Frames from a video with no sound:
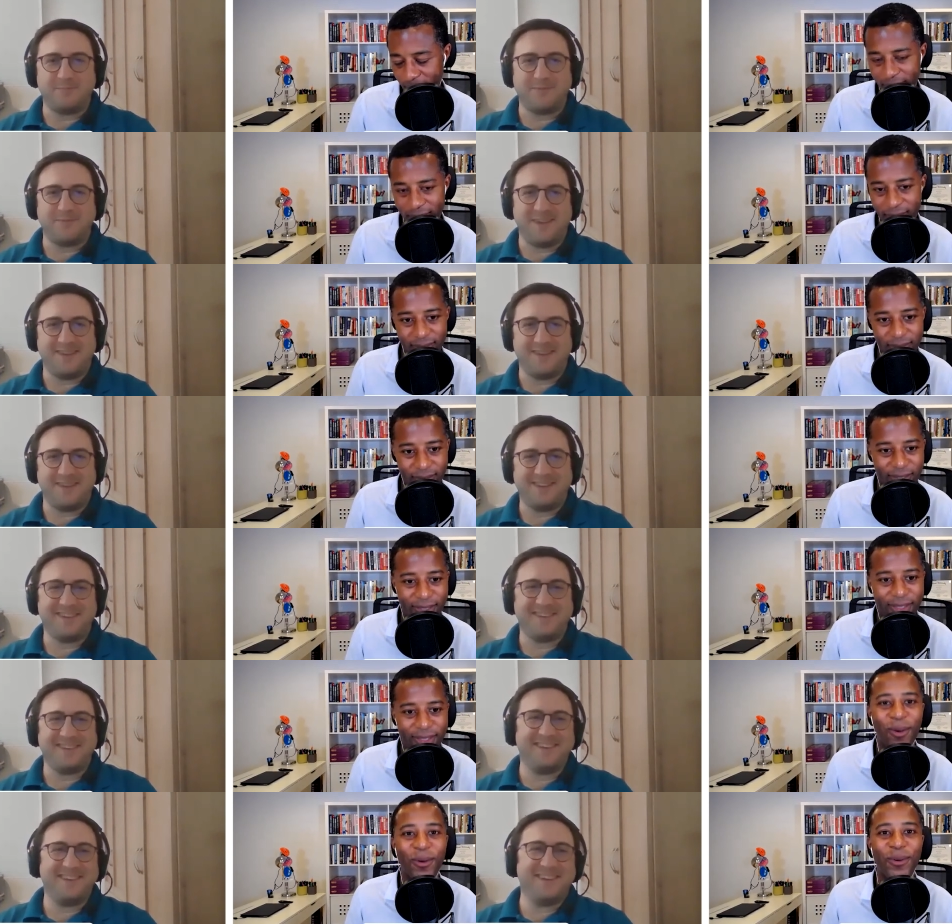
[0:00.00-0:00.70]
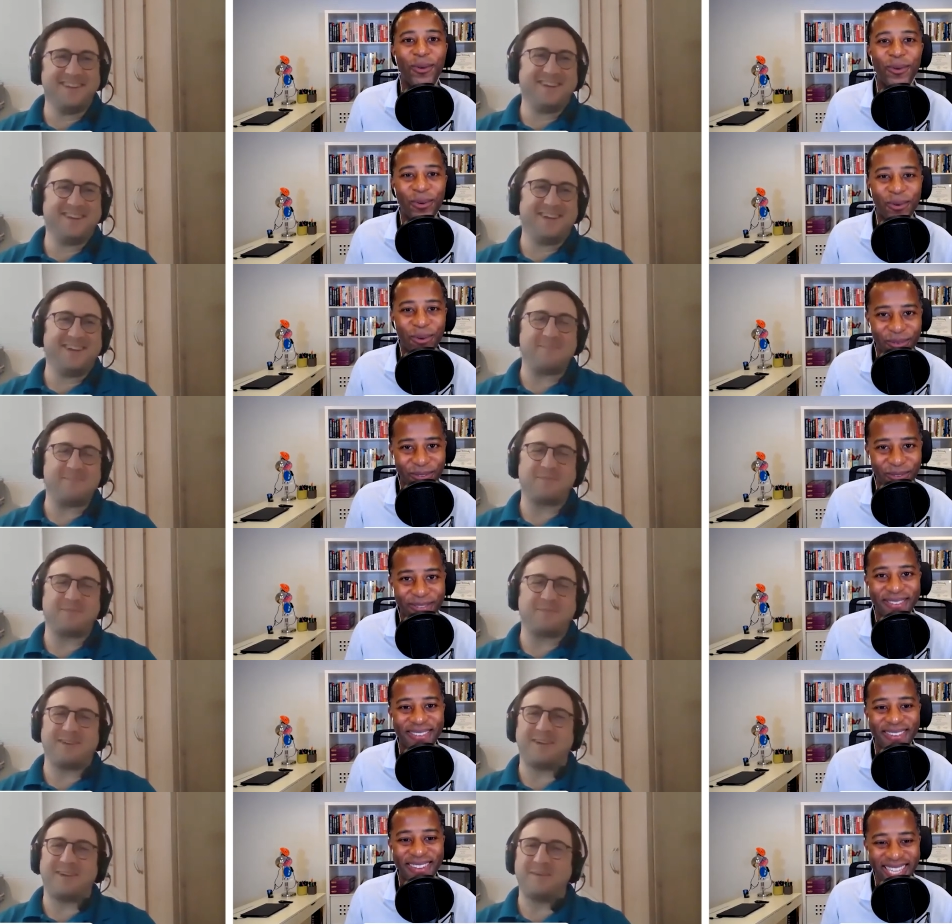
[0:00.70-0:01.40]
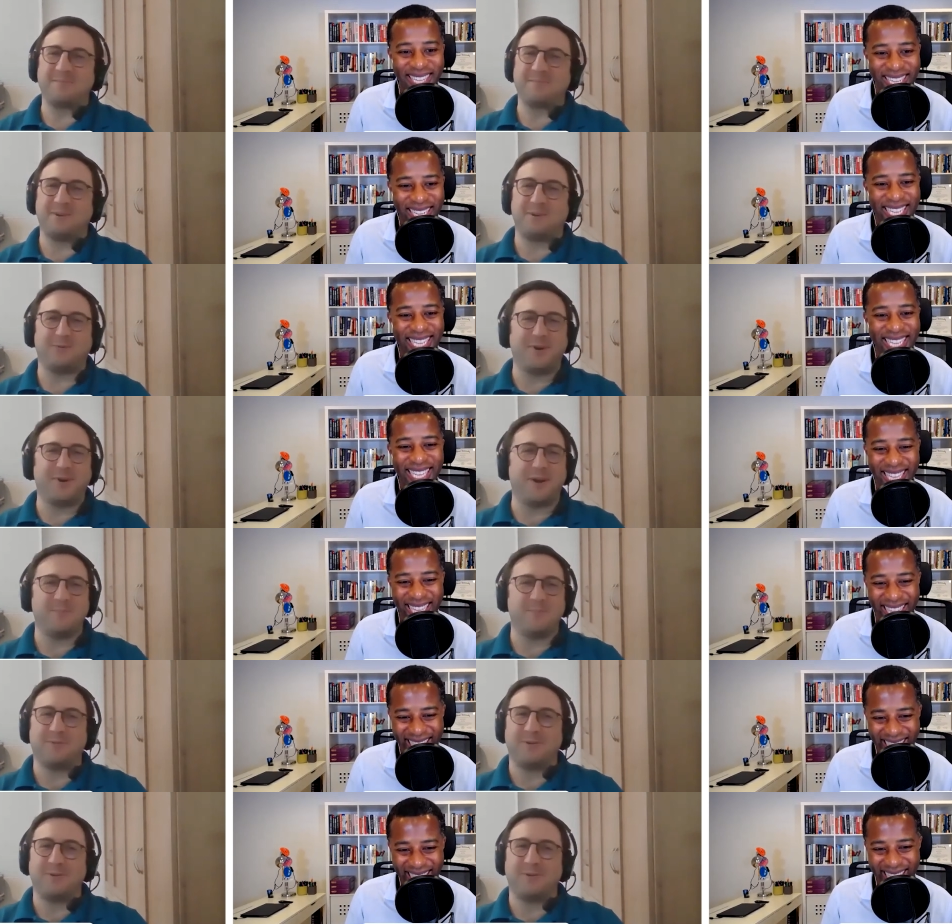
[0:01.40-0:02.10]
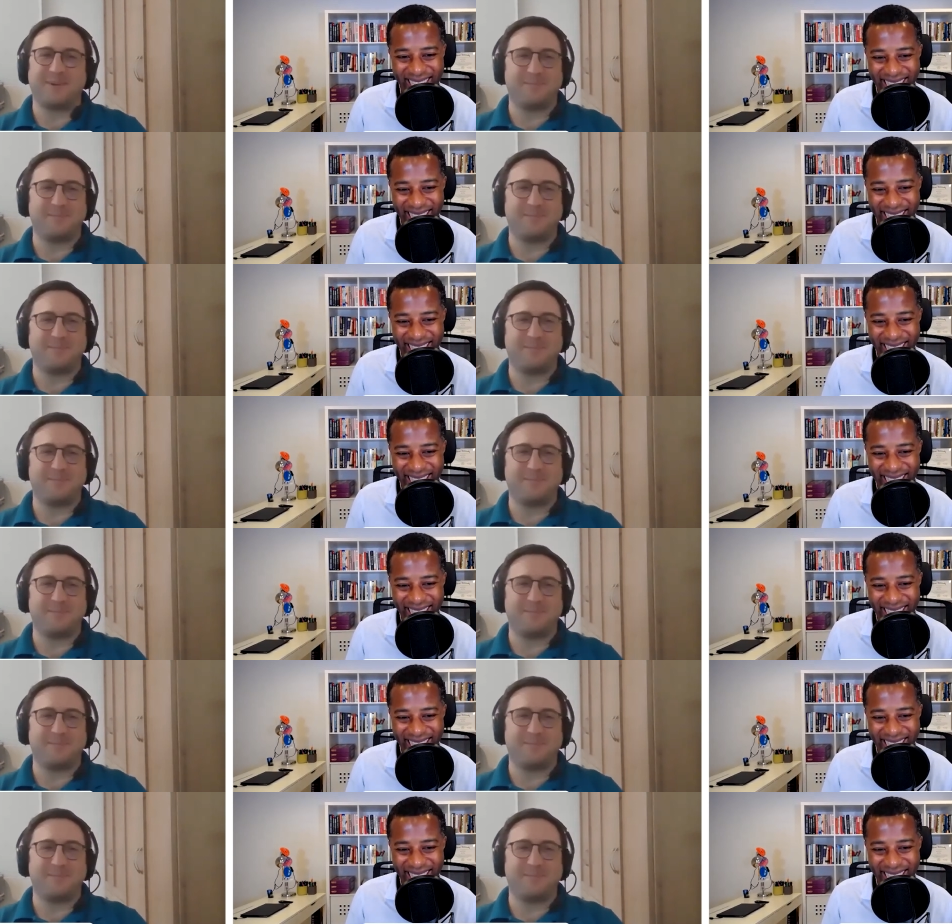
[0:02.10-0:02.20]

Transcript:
Speaker 1: Oh. I'm, I'm going to write a book.